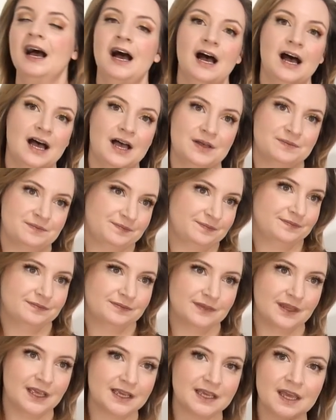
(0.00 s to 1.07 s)
Um,
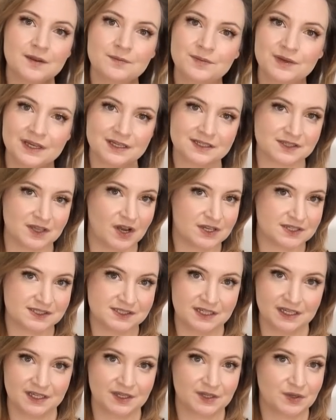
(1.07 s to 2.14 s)
it can be
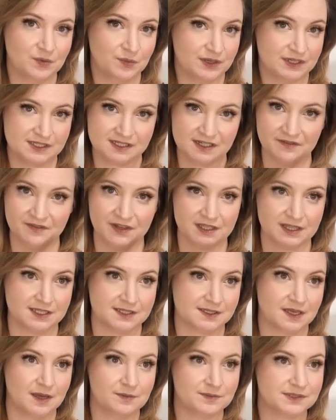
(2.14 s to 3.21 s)
exhausting when stuff like
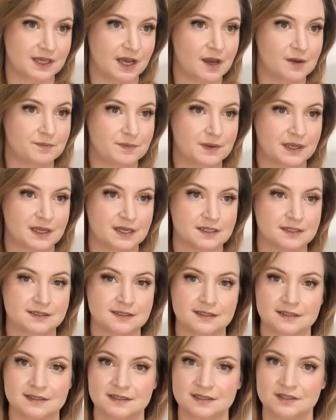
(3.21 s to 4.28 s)
this comes up because
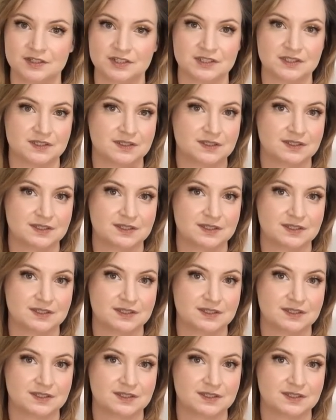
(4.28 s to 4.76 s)
it's just